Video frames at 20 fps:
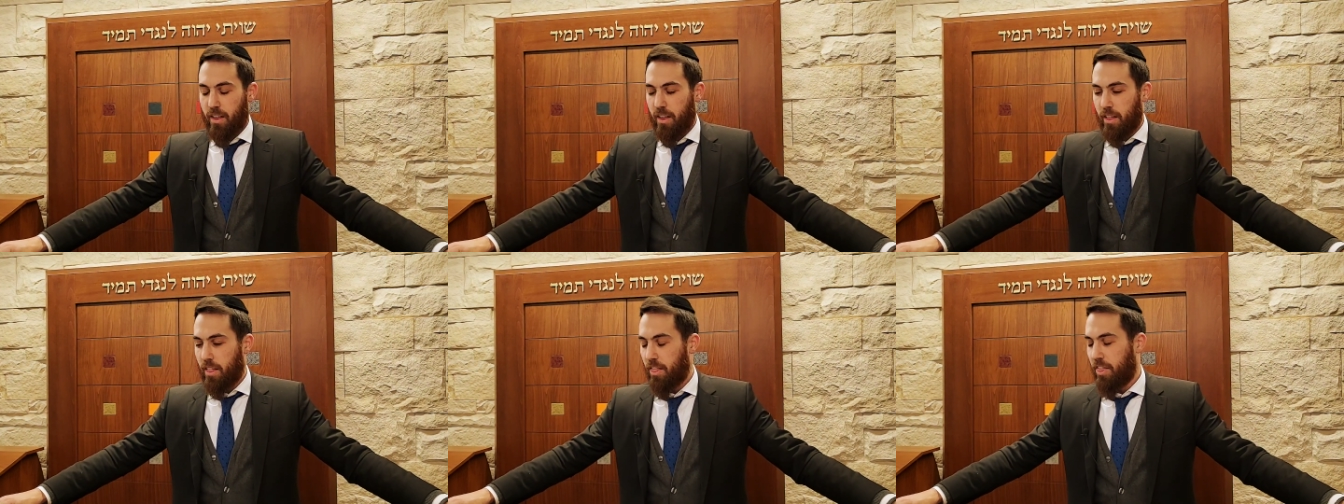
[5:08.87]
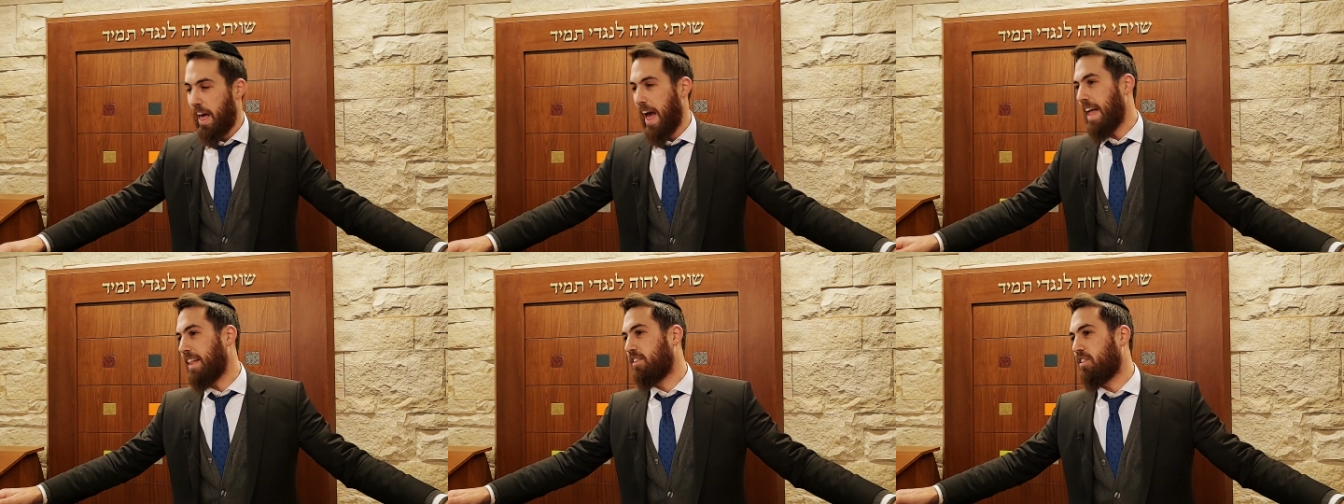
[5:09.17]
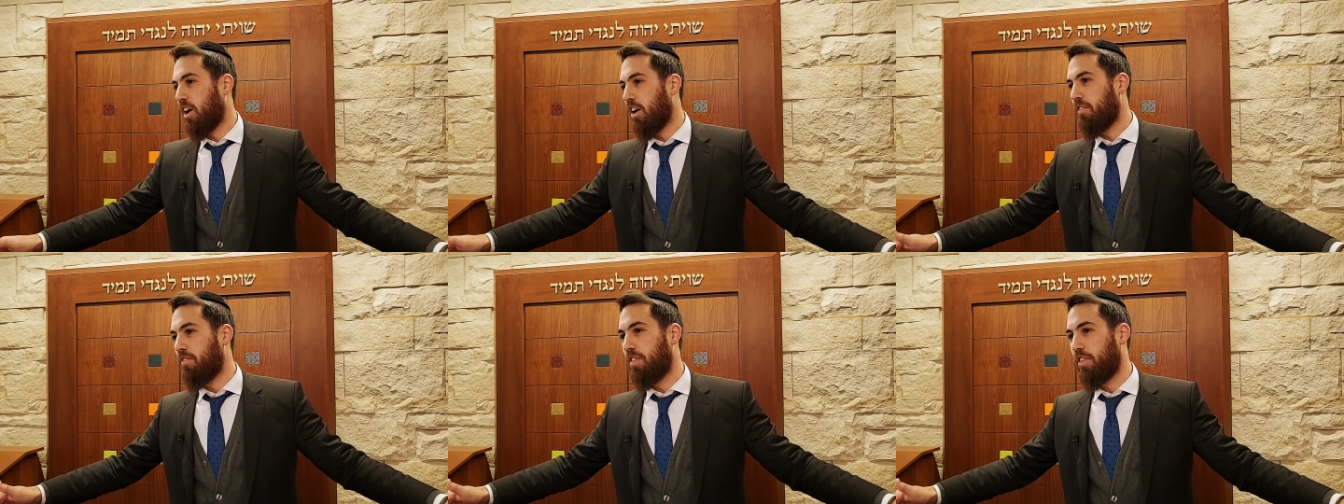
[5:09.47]
The end
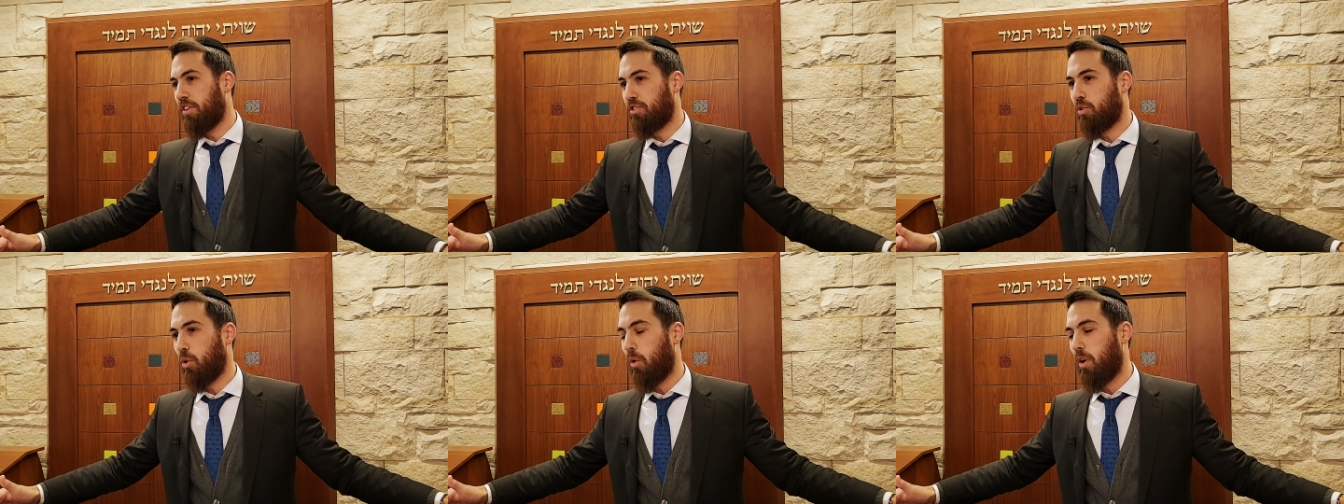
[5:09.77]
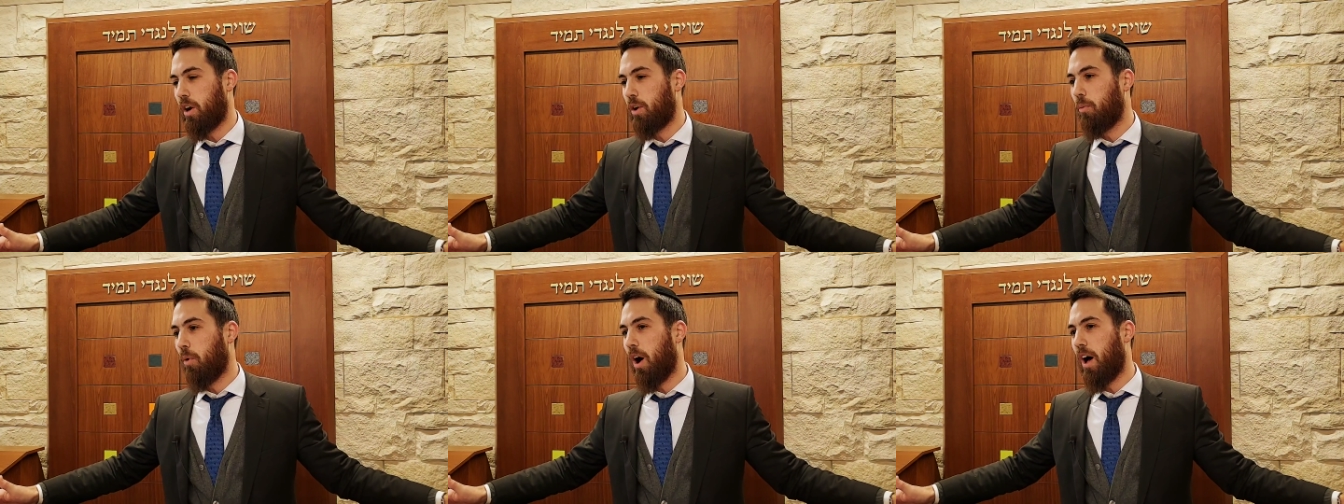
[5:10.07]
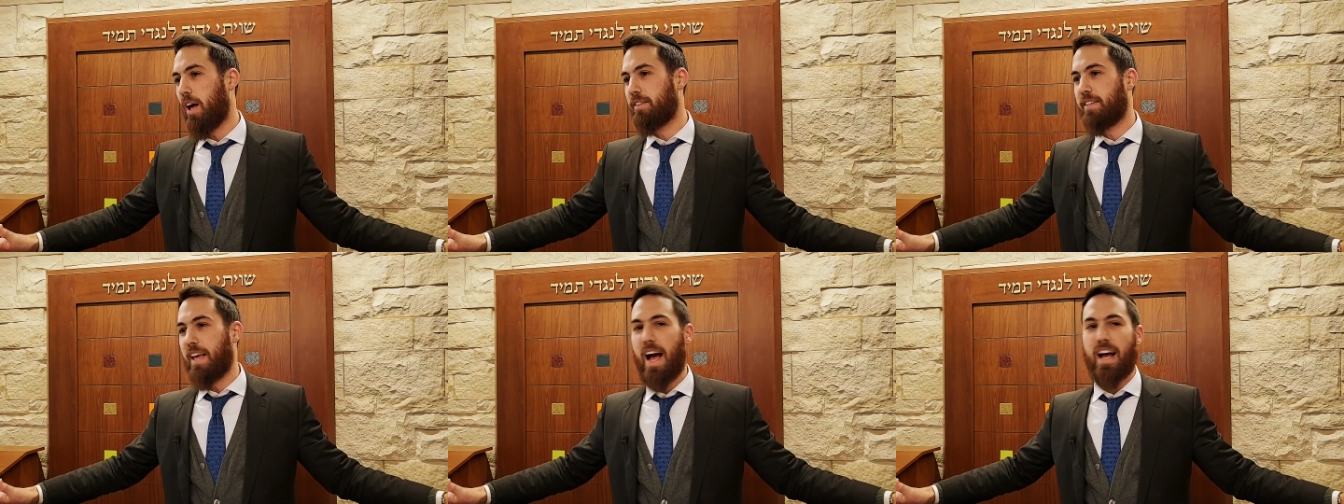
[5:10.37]
of the story
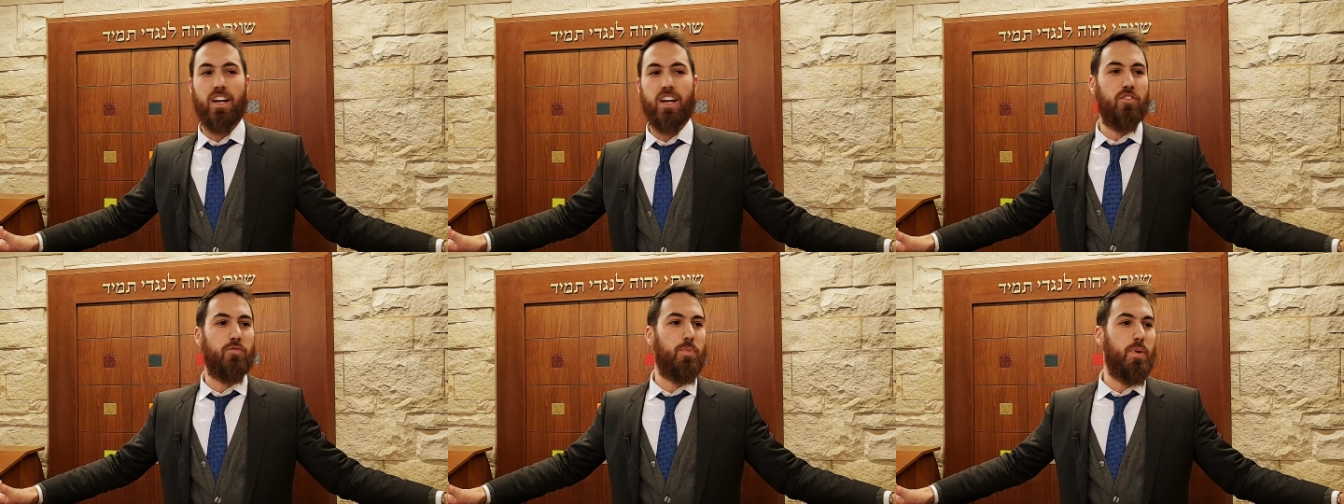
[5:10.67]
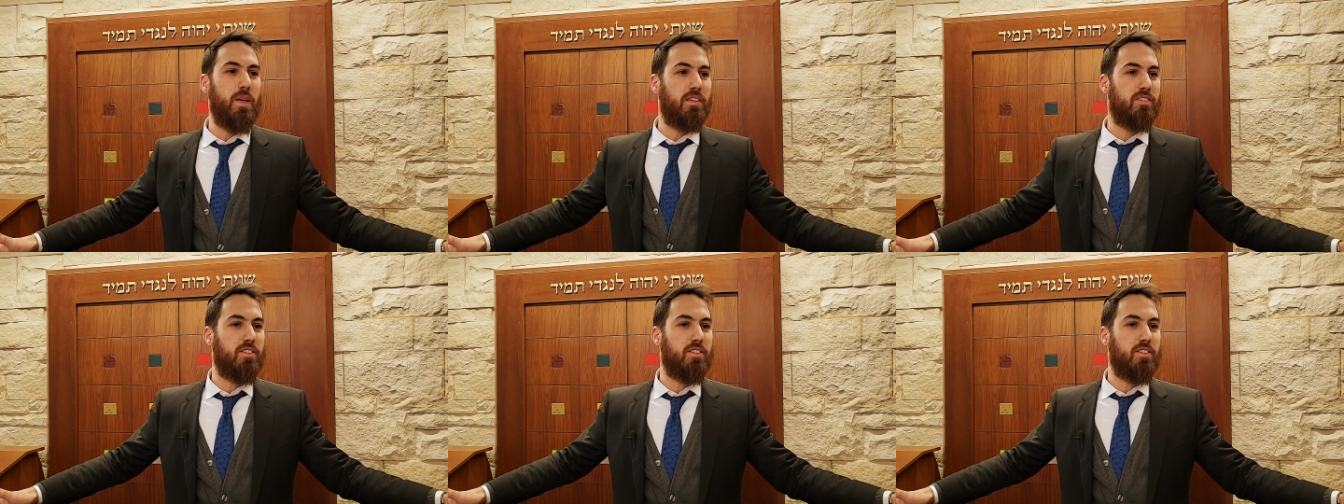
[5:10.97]
was Yaakov beats